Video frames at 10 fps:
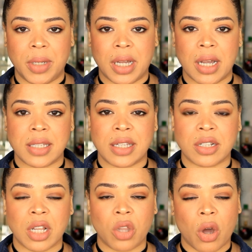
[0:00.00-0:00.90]
because
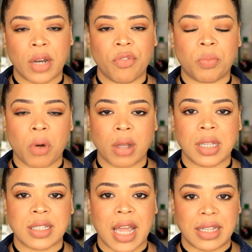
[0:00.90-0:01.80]
there's a lot of
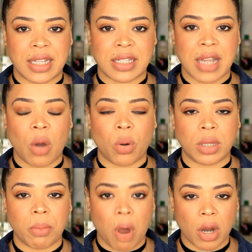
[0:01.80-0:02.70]
products like this now
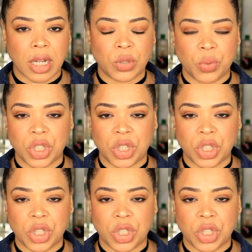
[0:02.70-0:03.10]
on the market,